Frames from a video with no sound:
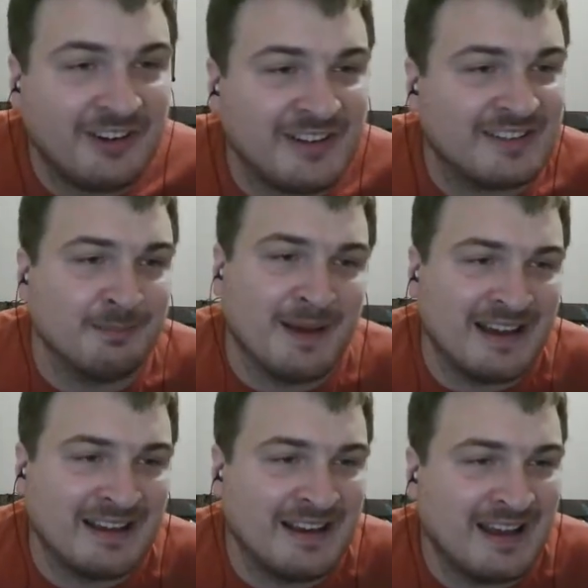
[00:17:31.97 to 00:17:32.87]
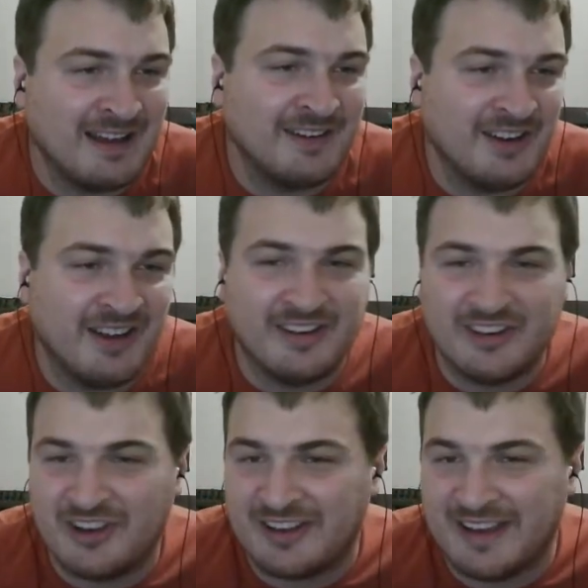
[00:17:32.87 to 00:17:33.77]
this smile and
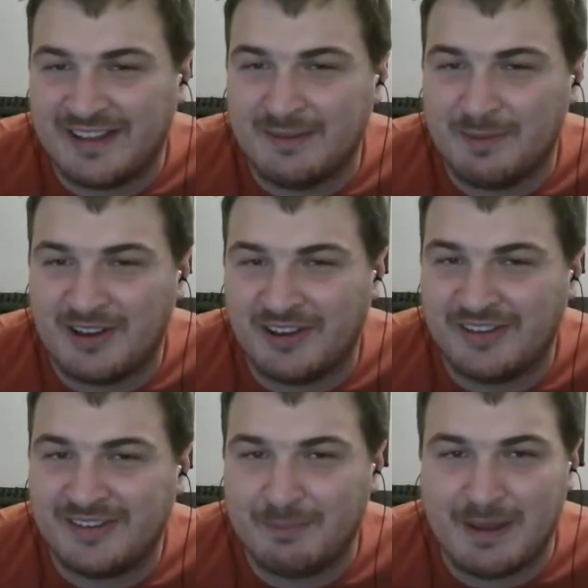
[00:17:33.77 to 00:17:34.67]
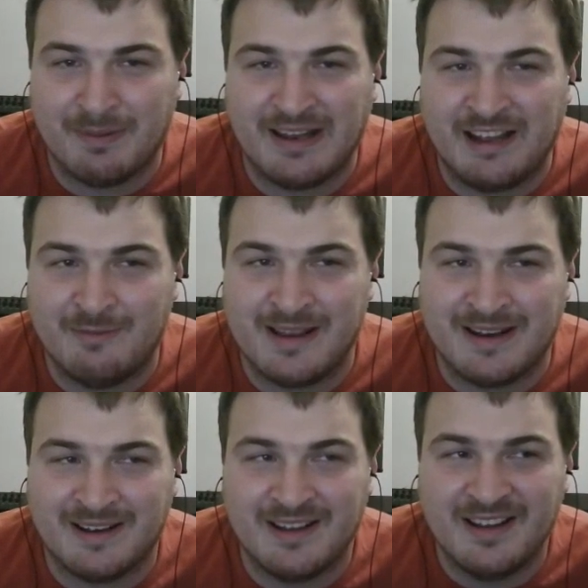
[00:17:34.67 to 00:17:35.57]
neon cats because people have
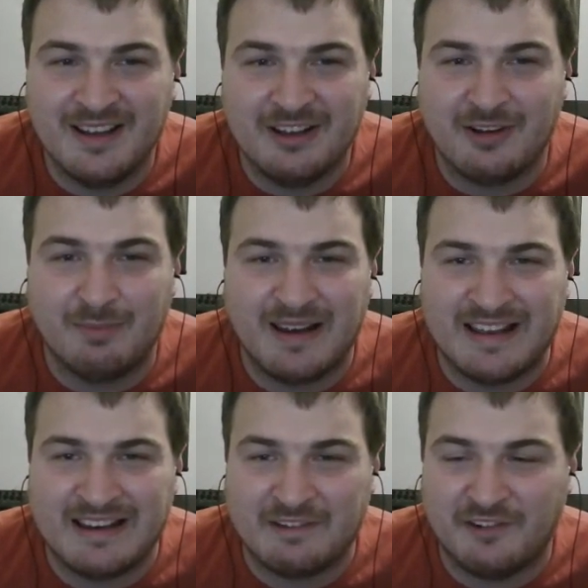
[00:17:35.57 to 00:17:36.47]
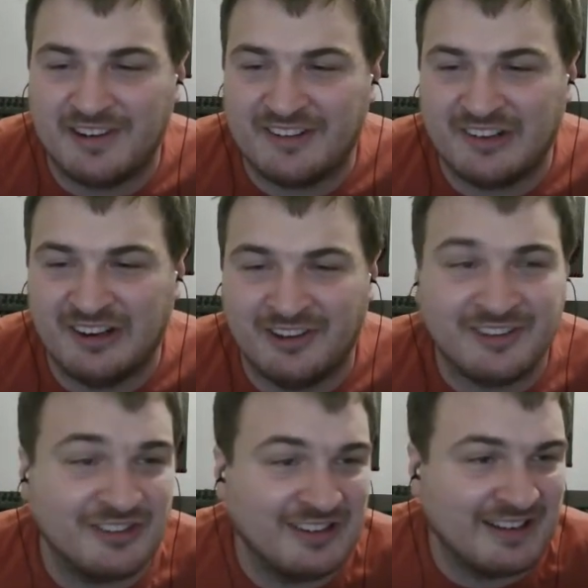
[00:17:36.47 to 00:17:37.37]
been complaining for it so
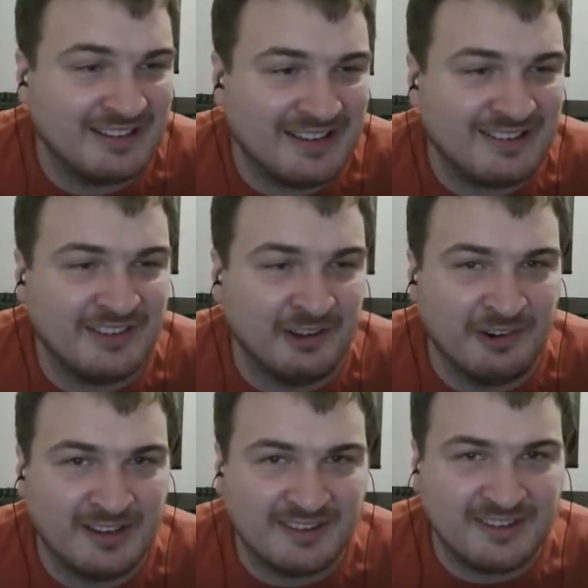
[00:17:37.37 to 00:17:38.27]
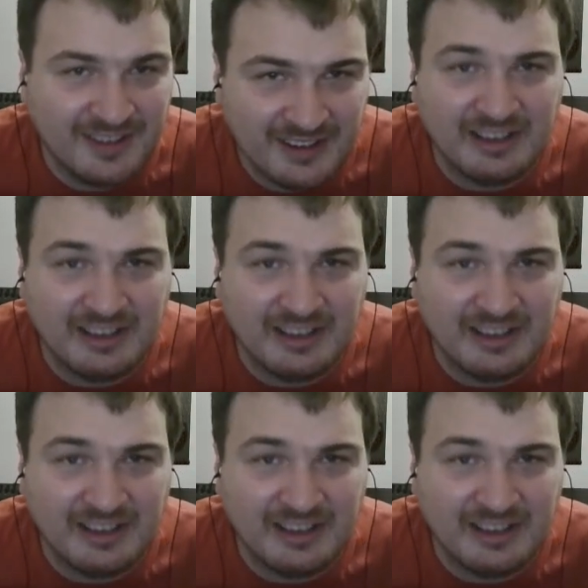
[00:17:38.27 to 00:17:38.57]
long. So let's do it.